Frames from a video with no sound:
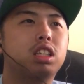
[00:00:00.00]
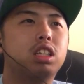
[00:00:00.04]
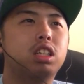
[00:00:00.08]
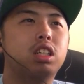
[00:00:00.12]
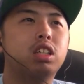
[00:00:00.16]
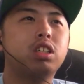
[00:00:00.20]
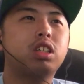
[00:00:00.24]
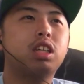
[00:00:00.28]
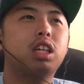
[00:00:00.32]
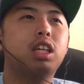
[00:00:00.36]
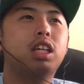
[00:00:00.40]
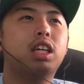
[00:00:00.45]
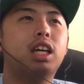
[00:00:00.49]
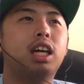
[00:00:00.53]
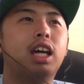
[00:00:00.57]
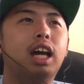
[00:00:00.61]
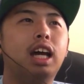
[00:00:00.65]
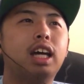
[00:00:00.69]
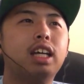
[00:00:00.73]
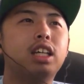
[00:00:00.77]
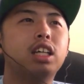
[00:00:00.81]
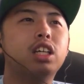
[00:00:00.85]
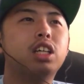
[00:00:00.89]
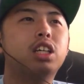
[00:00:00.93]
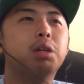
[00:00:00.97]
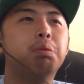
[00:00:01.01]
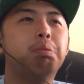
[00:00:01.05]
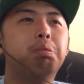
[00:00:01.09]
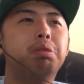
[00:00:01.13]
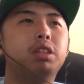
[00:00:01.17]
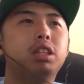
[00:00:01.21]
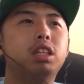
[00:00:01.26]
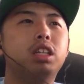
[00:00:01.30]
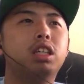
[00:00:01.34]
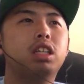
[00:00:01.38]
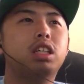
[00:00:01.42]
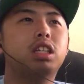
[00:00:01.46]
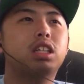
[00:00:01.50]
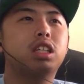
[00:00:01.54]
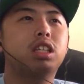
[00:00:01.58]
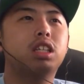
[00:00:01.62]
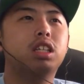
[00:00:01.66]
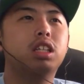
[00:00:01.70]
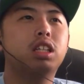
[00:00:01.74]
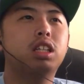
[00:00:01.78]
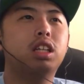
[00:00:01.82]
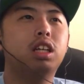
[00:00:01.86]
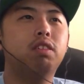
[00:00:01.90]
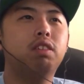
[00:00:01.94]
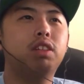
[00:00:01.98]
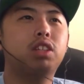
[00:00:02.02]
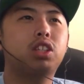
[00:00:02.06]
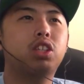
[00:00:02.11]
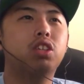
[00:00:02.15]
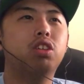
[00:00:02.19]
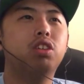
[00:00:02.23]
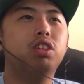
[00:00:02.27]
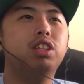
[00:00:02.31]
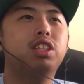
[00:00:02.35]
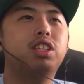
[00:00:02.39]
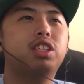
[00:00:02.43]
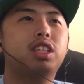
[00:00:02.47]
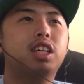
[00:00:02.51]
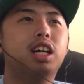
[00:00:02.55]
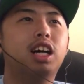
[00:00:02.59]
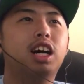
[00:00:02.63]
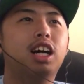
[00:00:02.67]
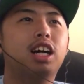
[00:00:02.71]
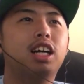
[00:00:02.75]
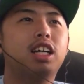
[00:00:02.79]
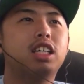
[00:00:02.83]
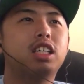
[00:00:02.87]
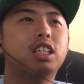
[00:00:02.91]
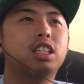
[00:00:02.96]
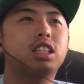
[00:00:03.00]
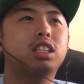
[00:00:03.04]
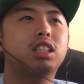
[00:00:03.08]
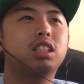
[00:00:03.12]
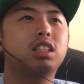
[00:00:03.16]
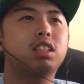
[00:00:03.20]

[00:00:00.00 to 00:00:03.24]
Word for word: Okay, hacking complete. Now let's go inside.